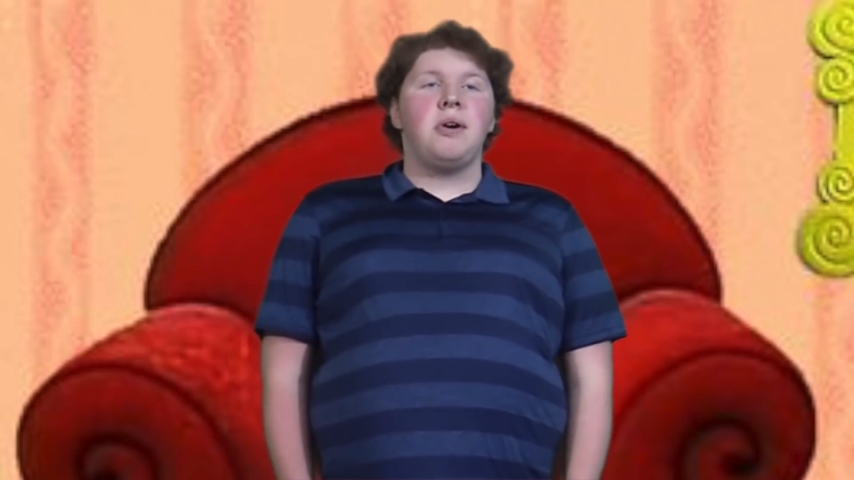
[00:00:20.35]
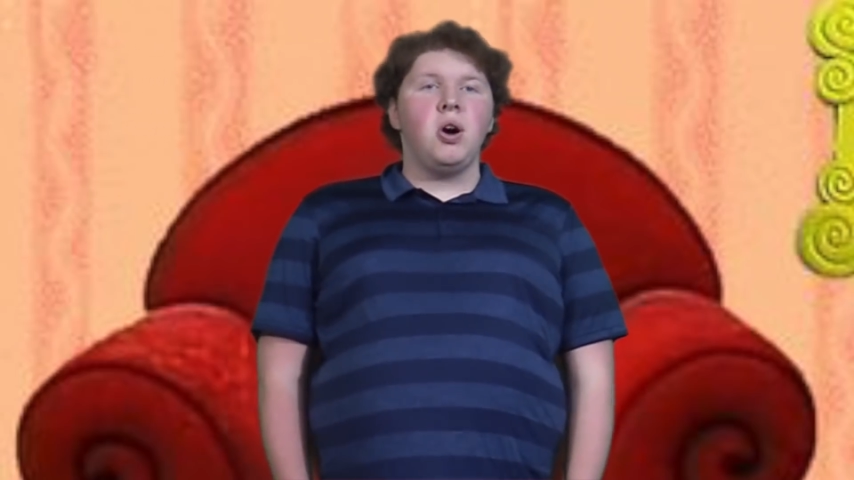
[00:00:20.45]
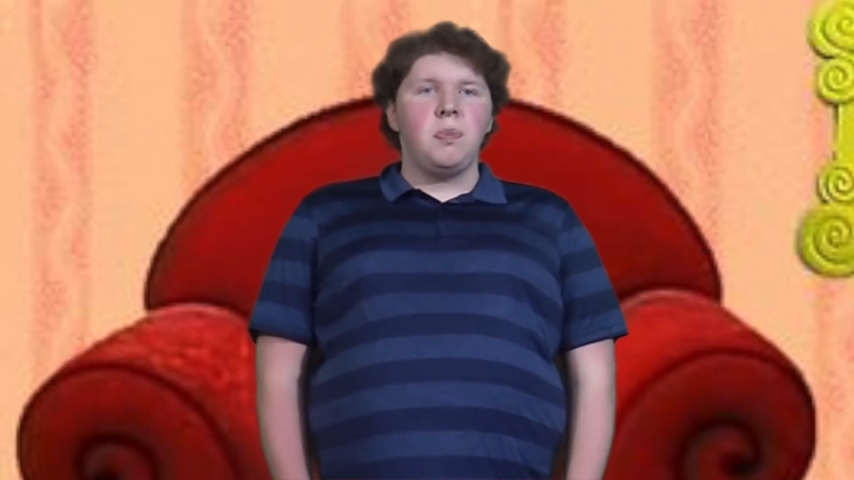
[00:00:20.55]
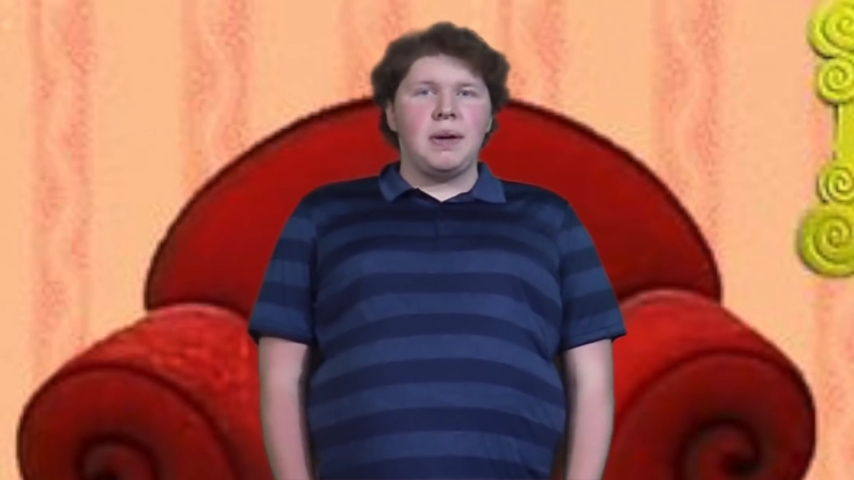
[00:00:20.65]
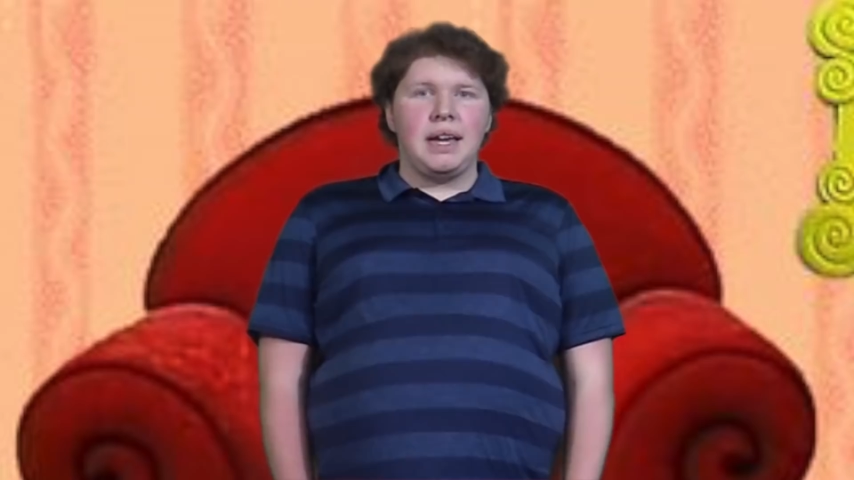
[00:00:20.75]

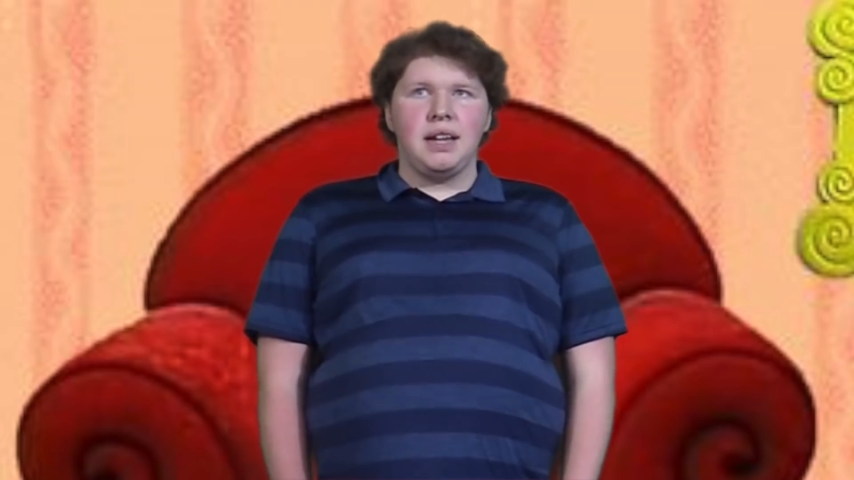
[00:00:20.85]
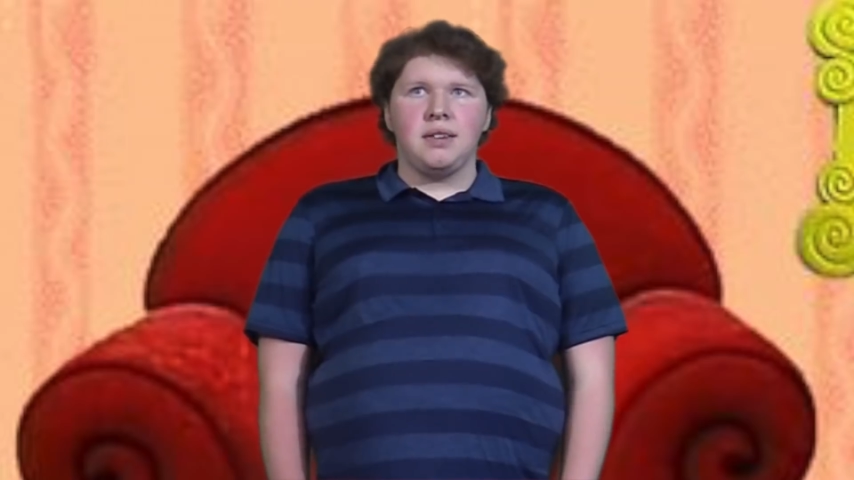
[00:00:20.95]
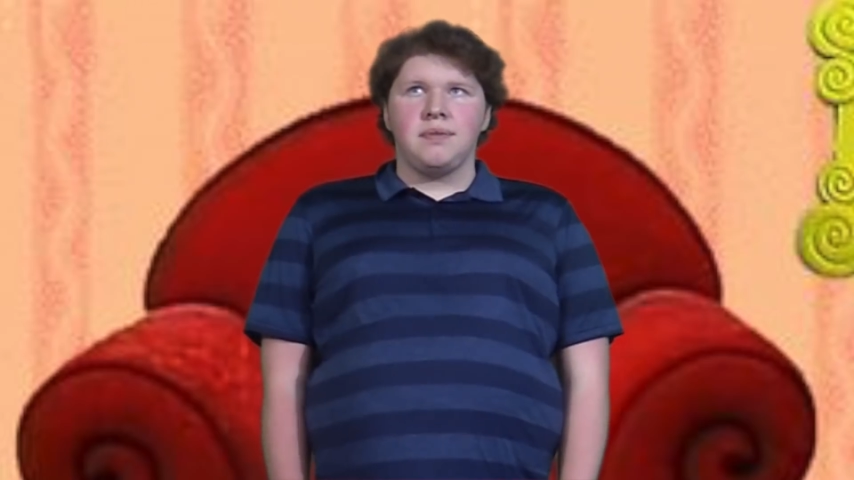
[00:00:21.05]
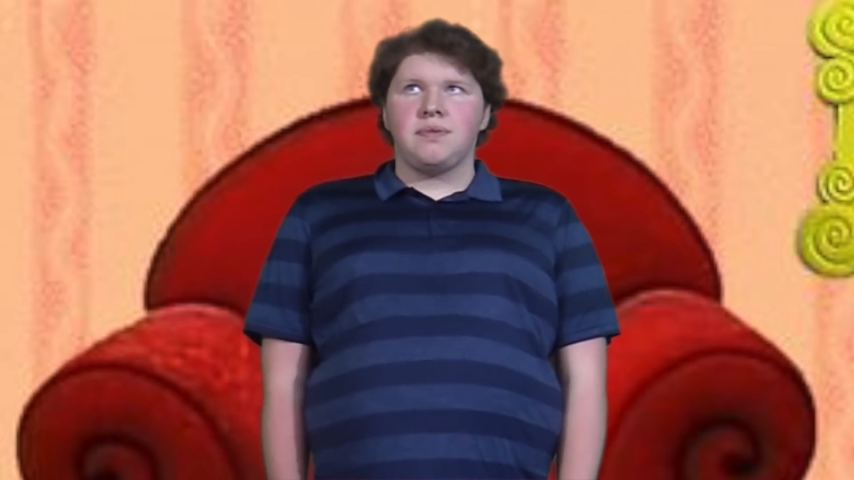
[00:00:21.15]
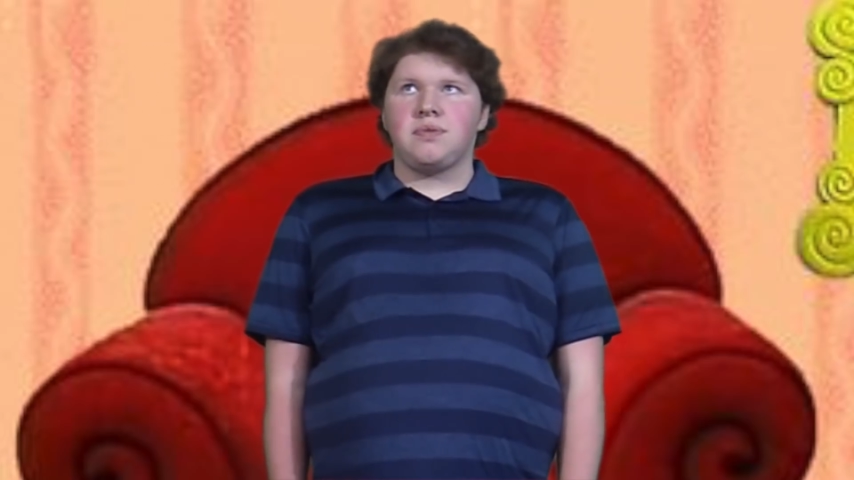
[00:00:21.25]
hoping,
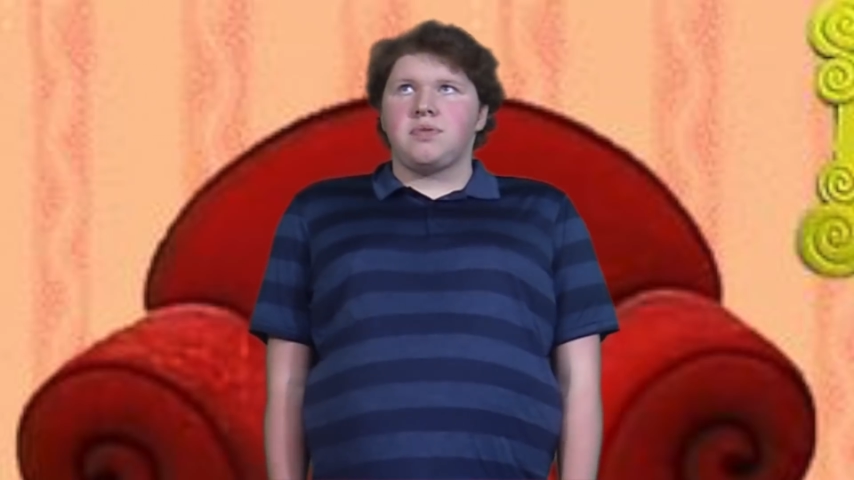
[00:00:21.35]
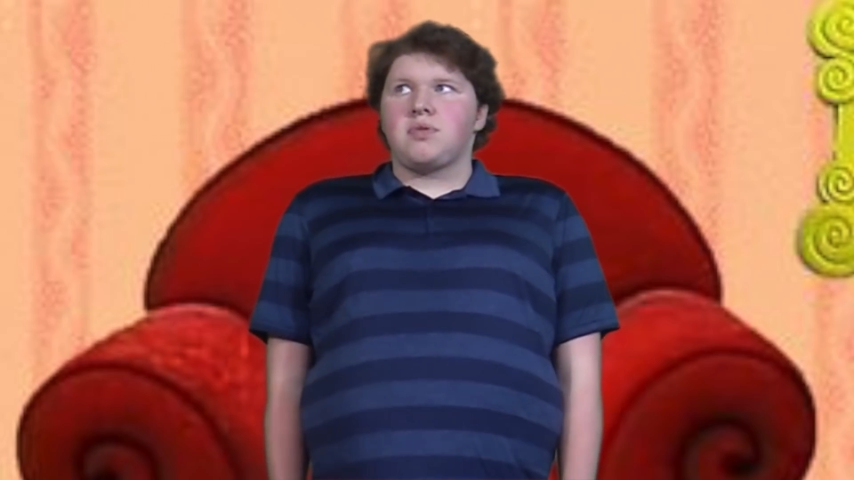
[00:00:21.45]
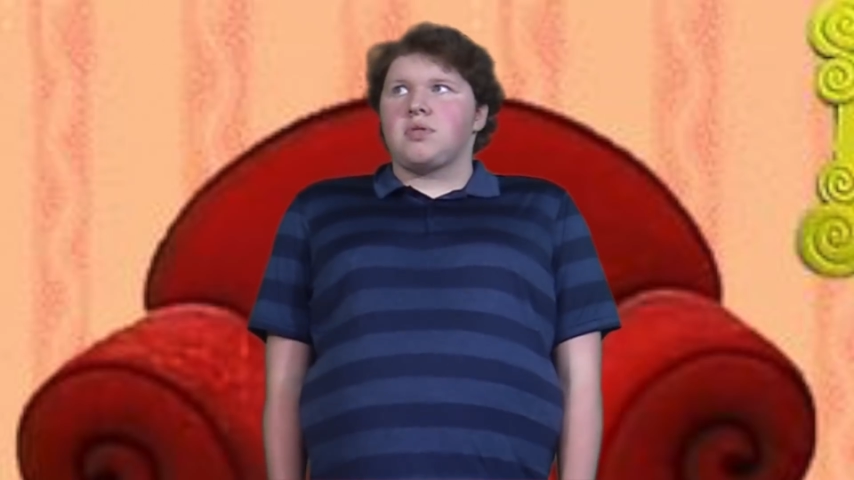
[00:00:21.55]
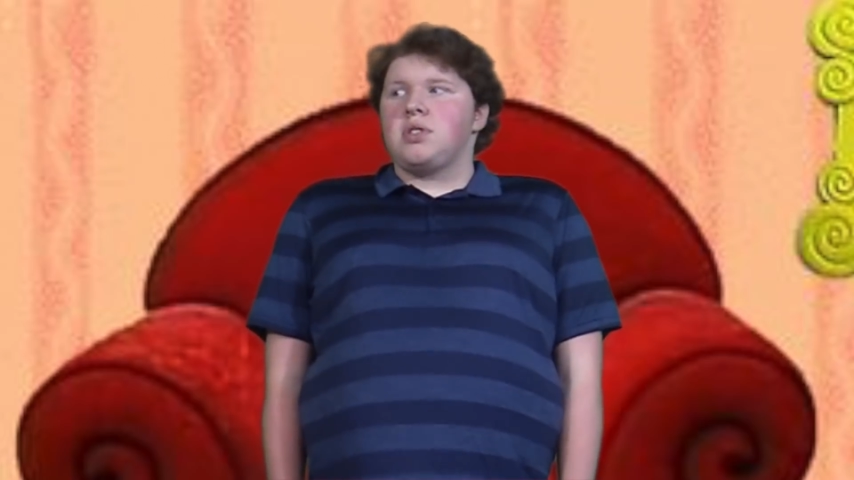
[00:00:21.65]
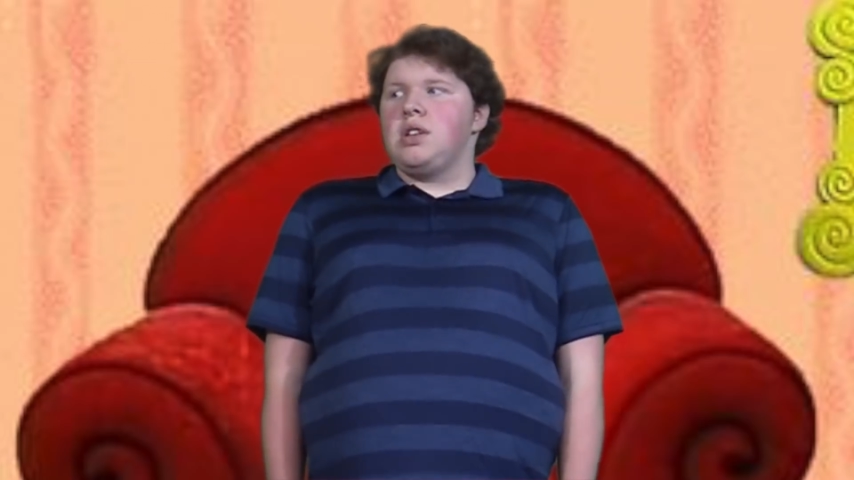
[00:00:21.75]

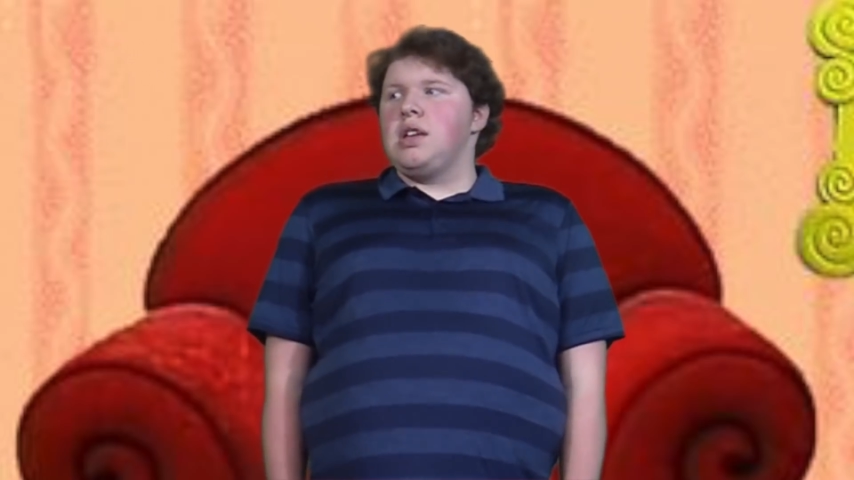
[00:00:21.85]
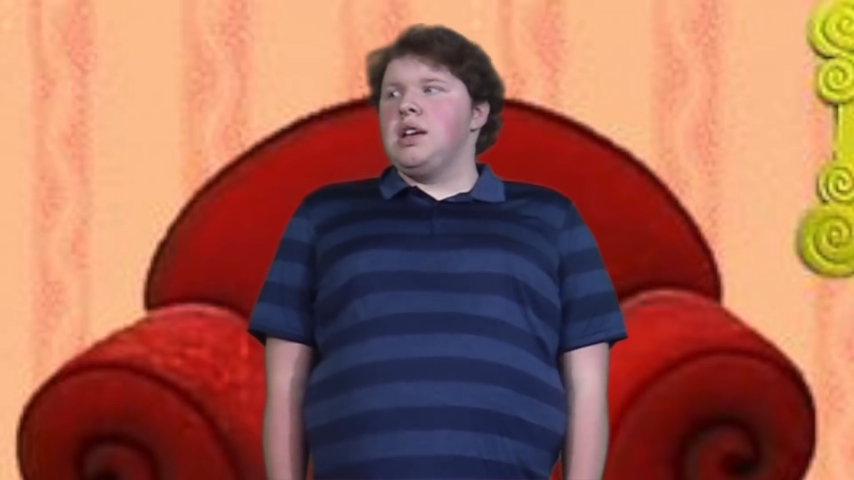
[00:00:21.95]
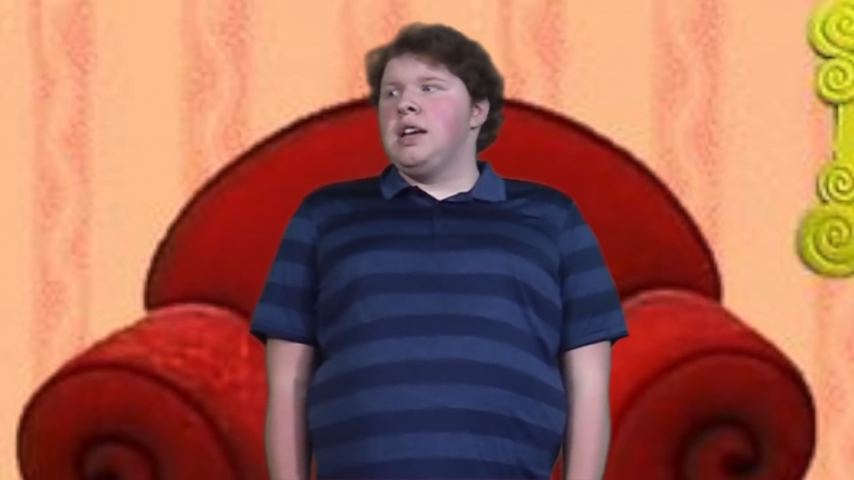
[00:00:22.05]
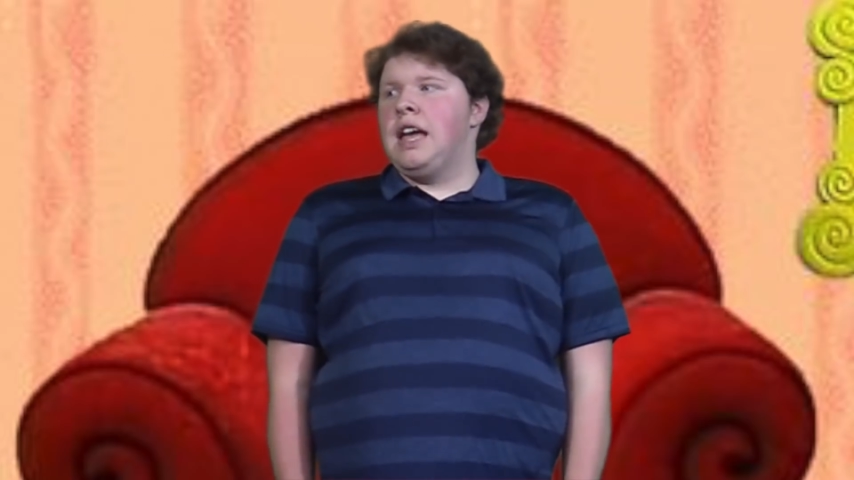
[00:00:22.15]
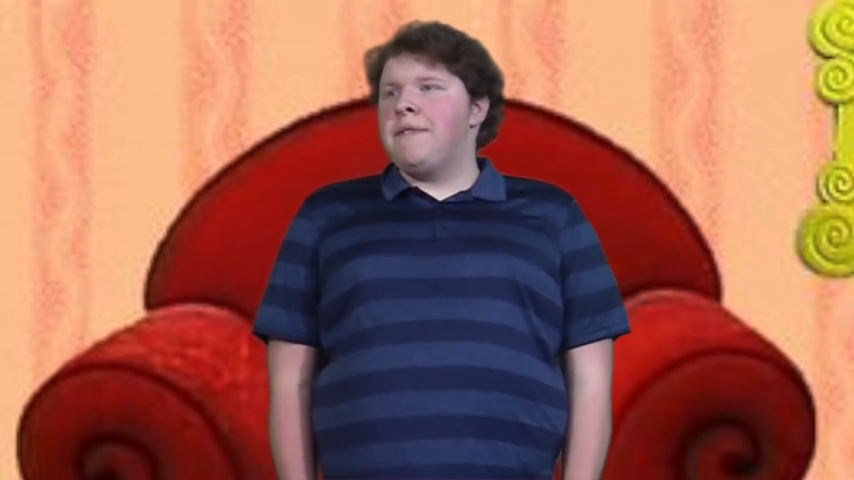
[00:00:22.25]

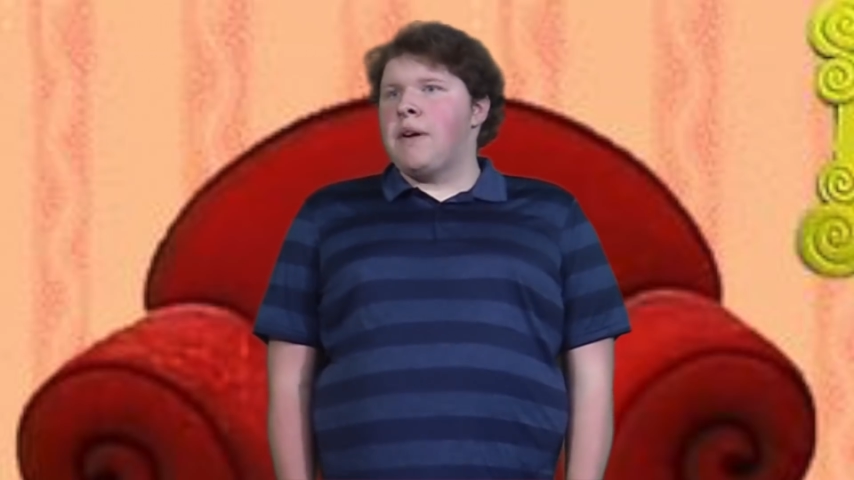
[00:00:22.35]
if